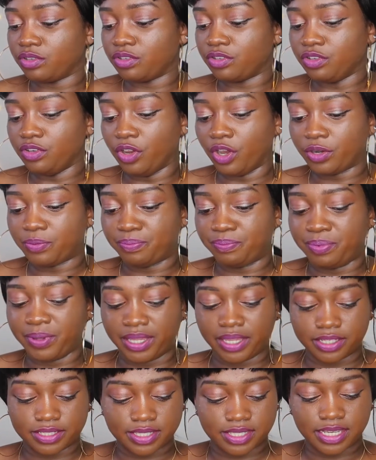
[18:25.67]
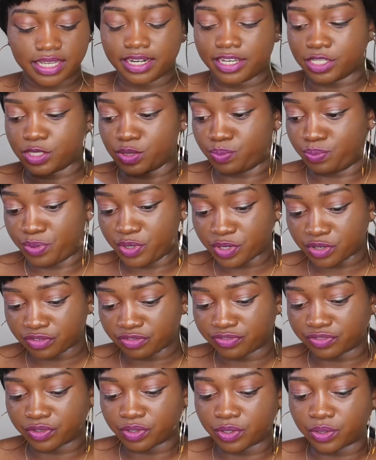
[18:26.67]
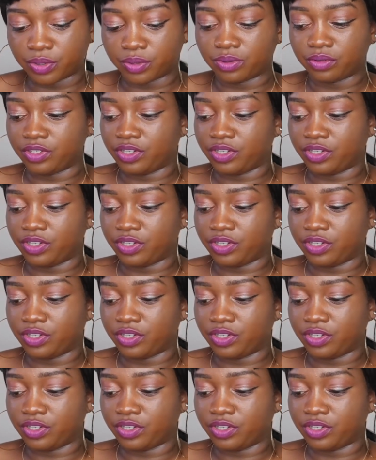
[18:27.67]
not being seen as beautiful,